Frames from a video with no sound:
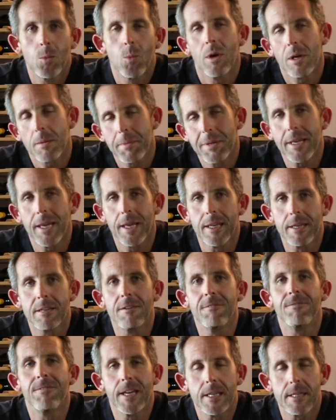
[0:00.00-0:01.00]
welcome again
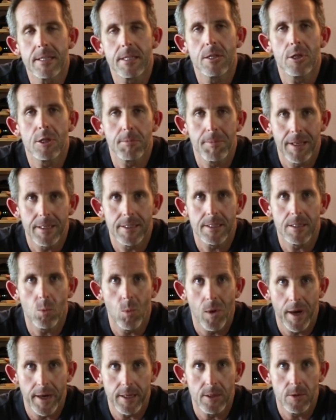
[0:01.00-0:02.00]
to Fancy Schmancy
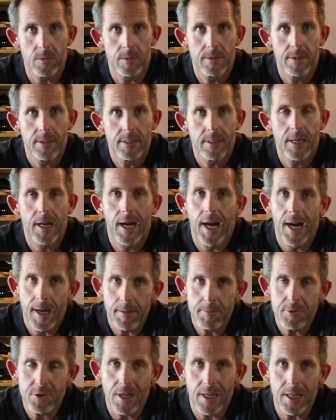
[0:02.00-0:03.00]
Wino.
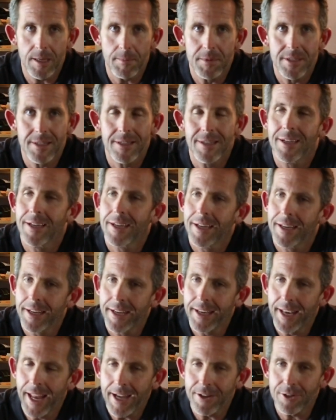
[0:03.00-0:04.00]
I'm James,
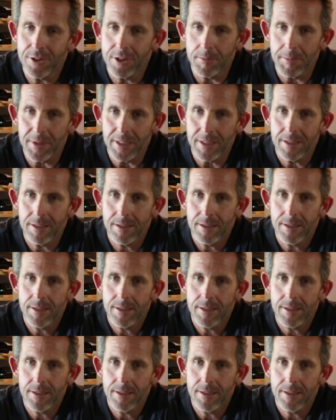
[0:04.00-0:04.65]
not Jimmy.